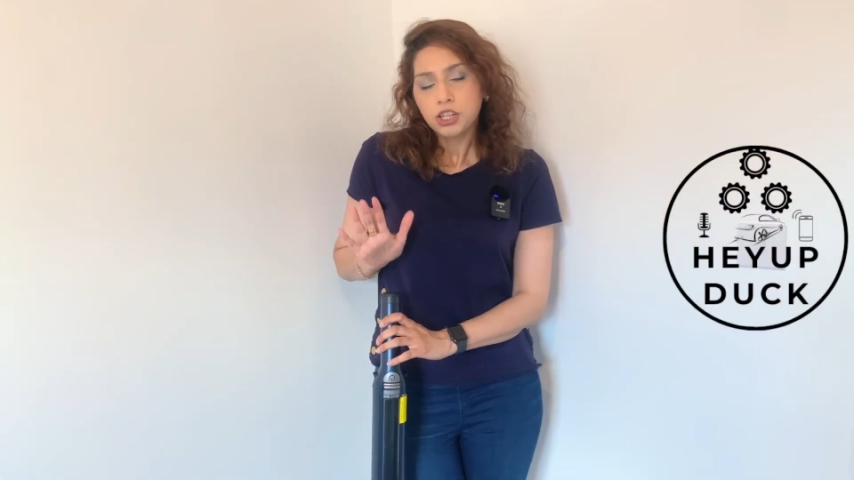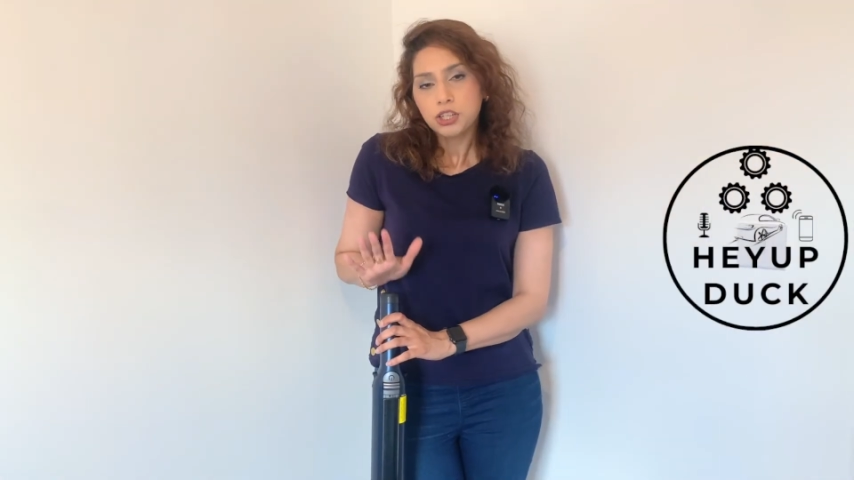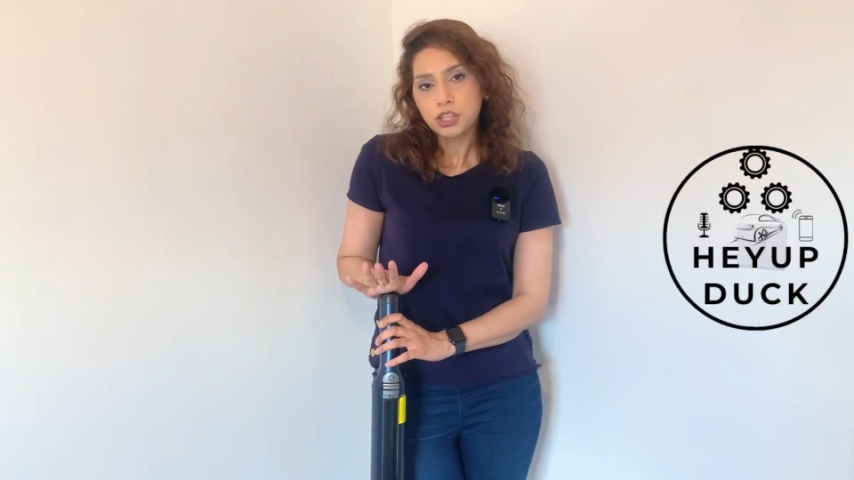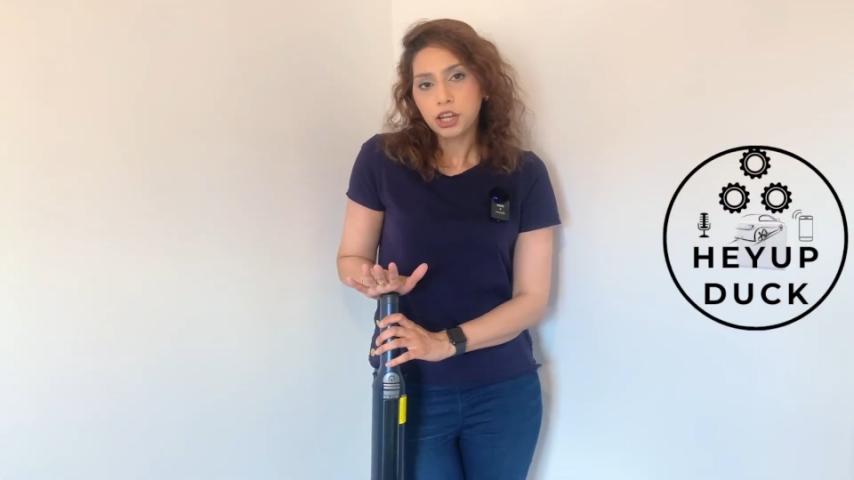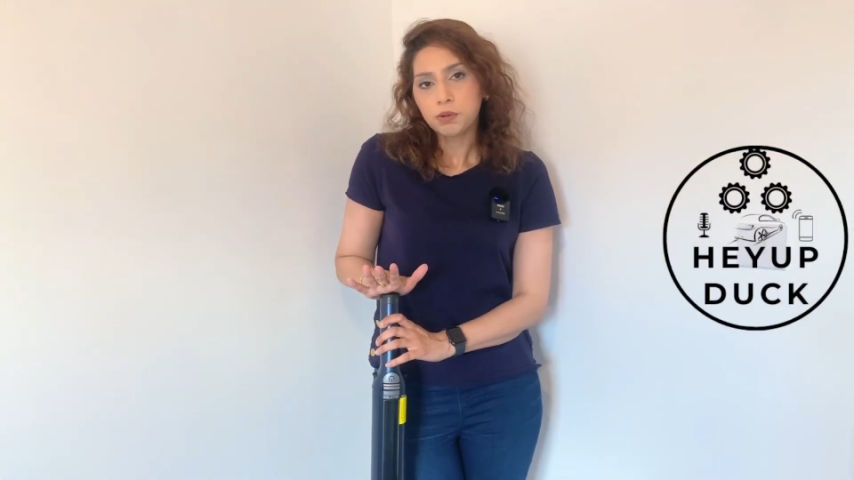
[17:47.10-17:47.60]

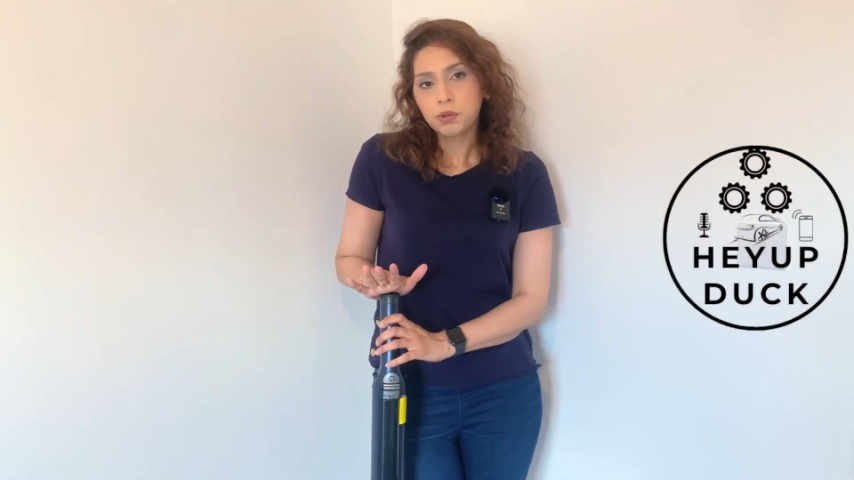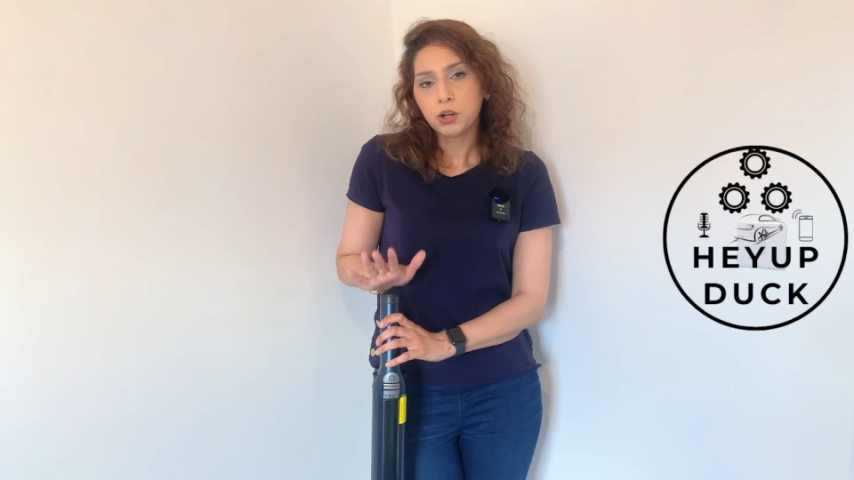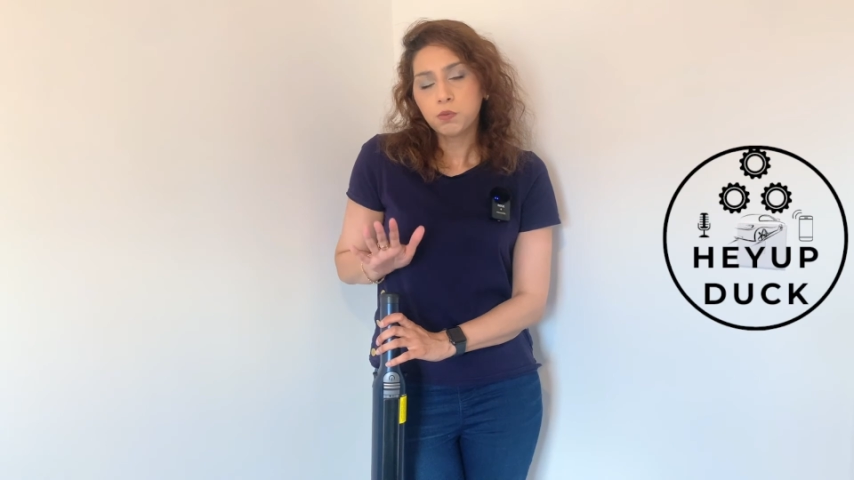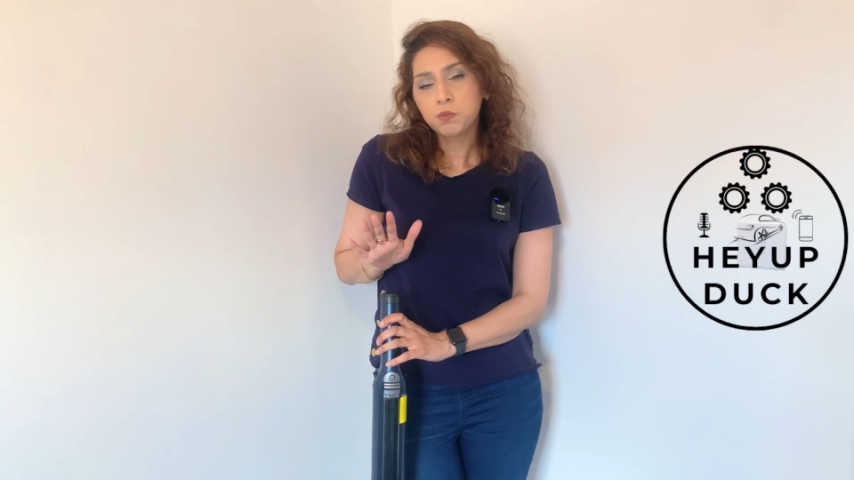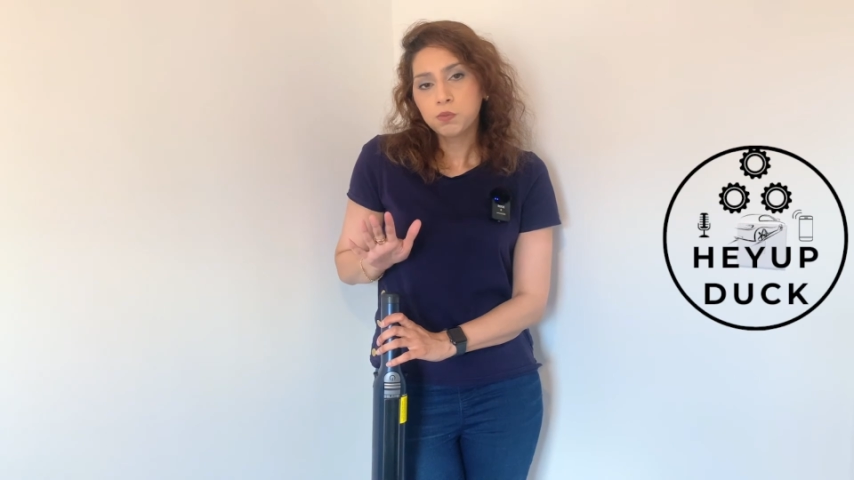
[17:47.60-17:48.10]
So
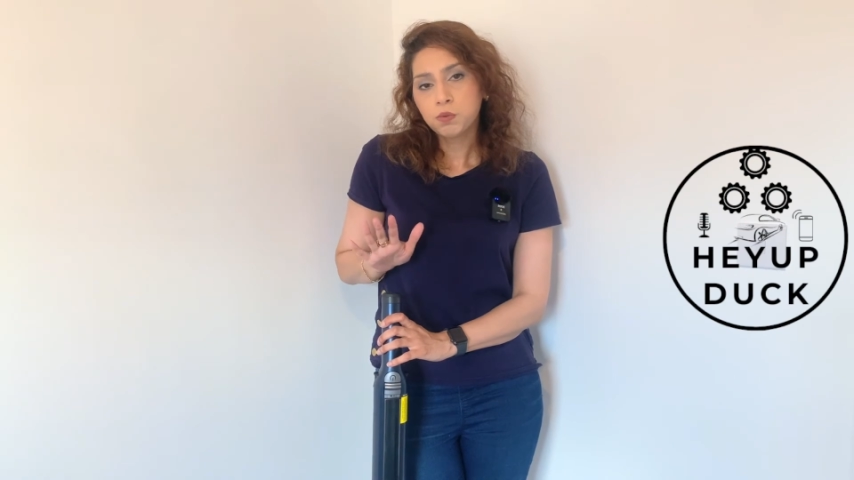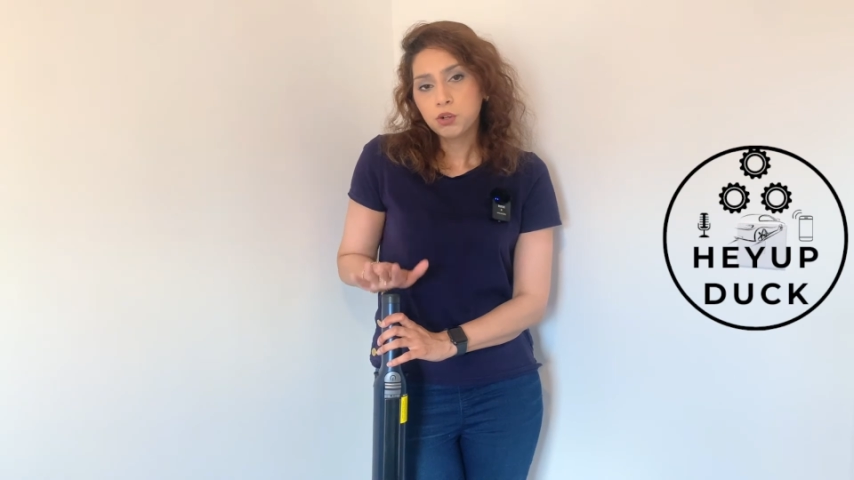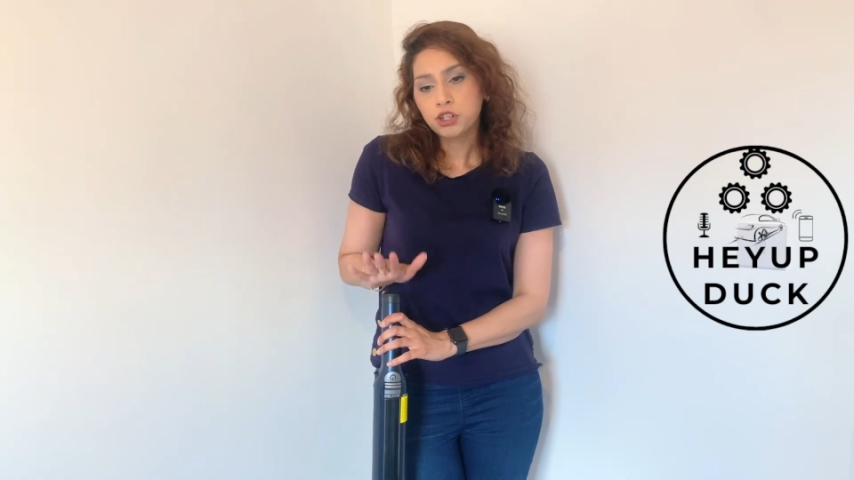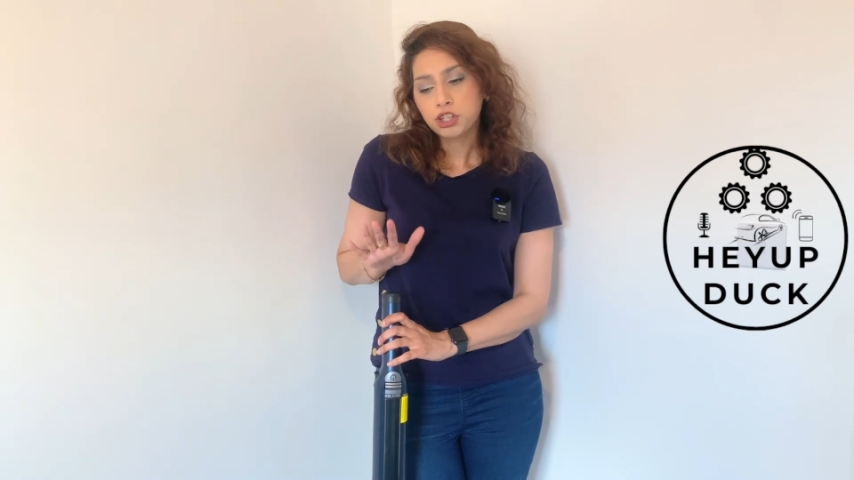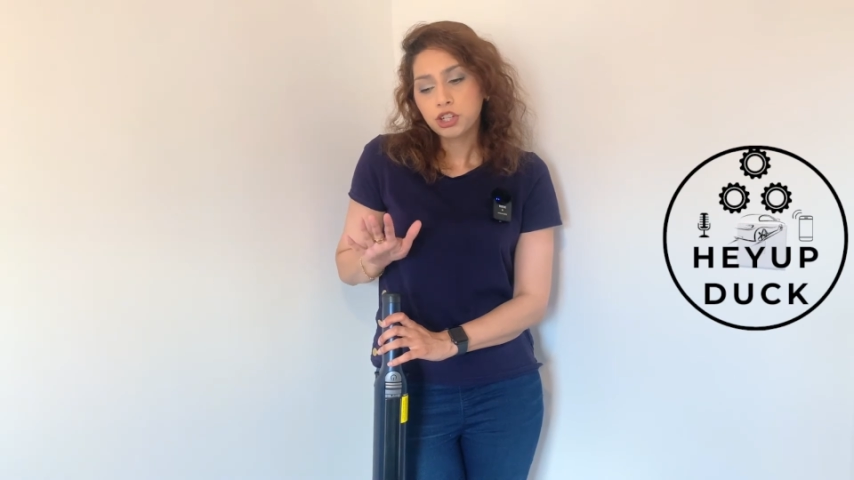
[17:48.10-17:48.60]

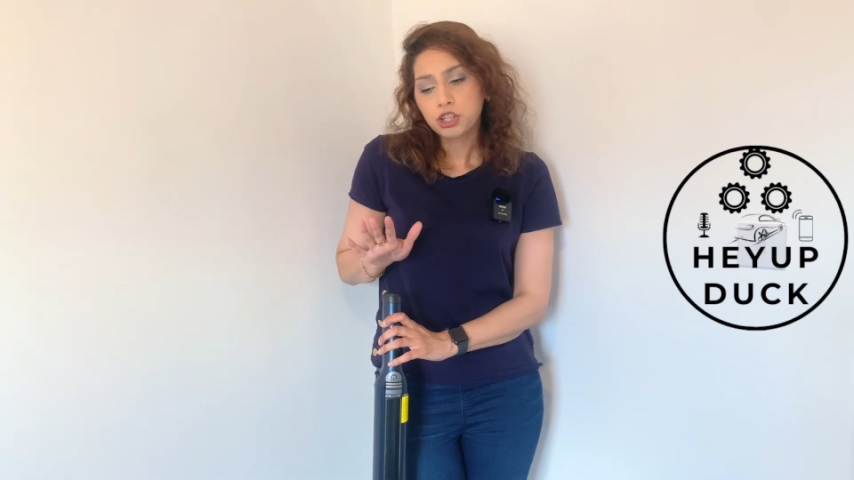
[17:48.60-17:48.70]
would